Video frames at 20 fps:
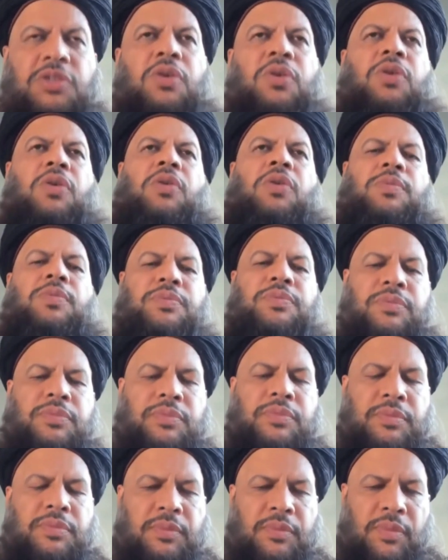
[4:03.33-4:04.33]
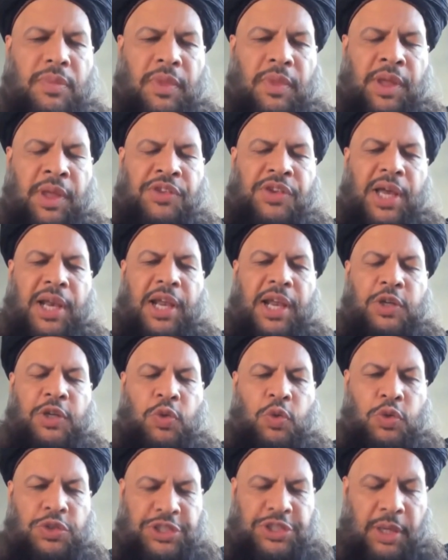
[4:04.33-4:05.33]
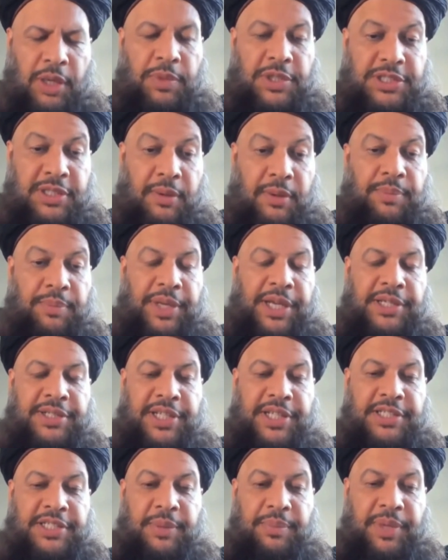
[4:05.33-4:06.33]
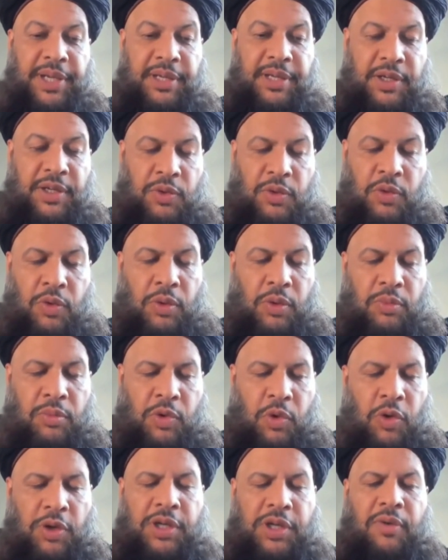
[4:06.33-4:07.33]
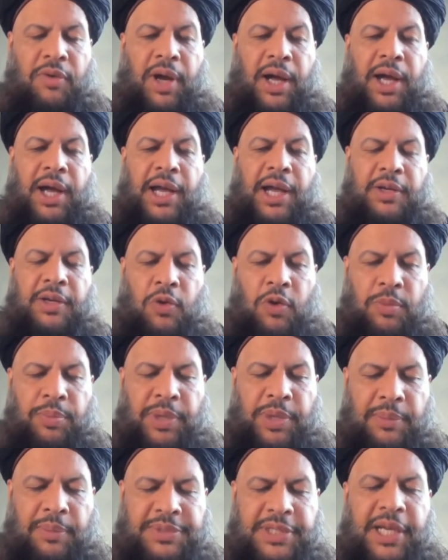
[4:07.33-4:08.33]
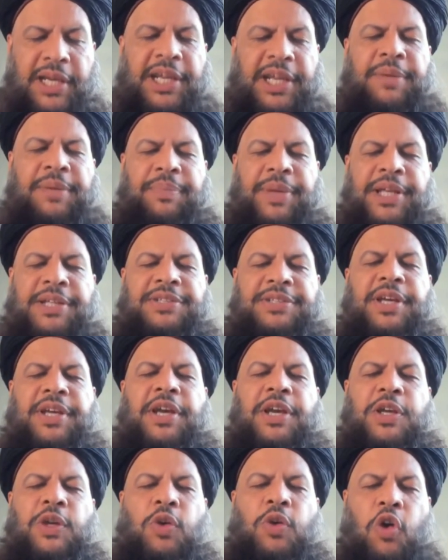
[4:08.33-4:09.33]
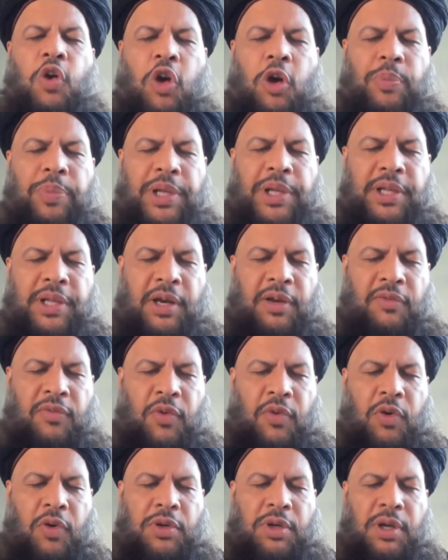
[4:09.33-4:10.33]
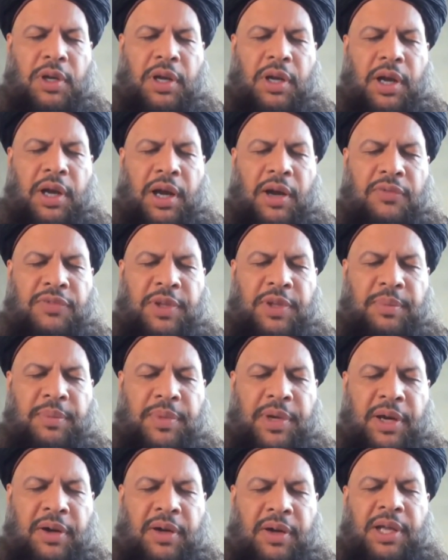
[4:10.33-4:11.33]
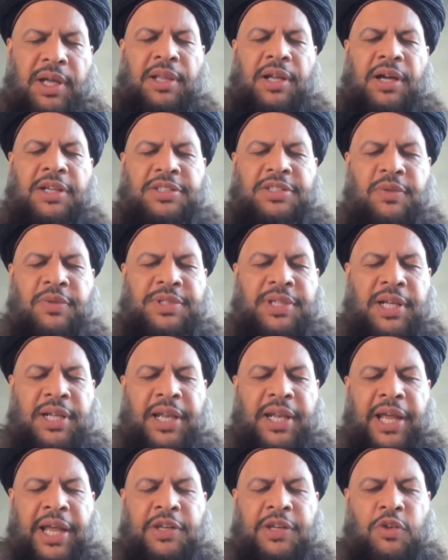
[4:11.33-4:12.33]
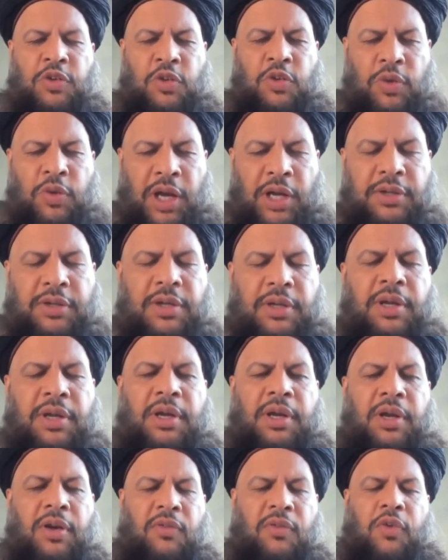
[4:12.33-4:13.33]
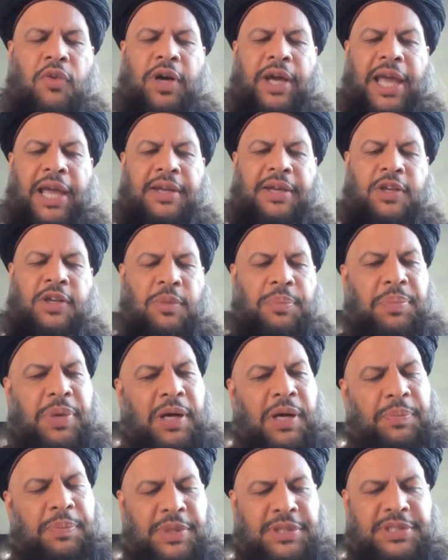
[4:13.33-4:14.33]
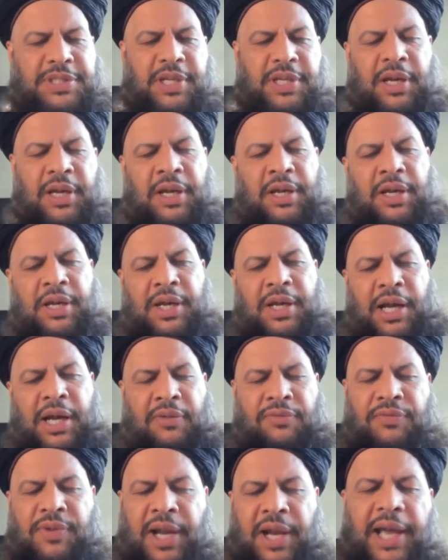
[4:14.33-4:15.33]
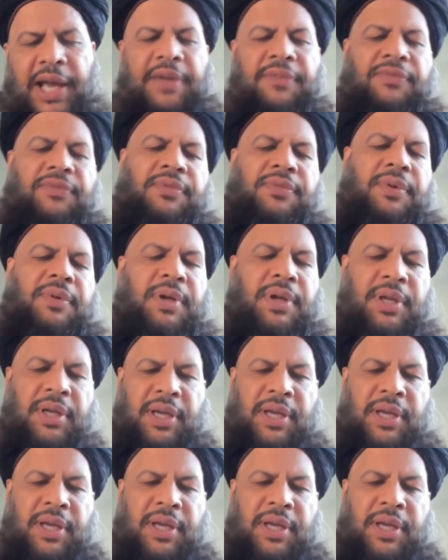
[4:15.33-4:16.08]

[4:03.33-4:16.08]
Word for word: So, inshallah, you do sabr. Sabr mean, doesn't mean you don't, don't cry, don't be upset. It means you hope in the reward of the, uh, Allah Azza wa Jal, and you do not forget your purpose uh, of life.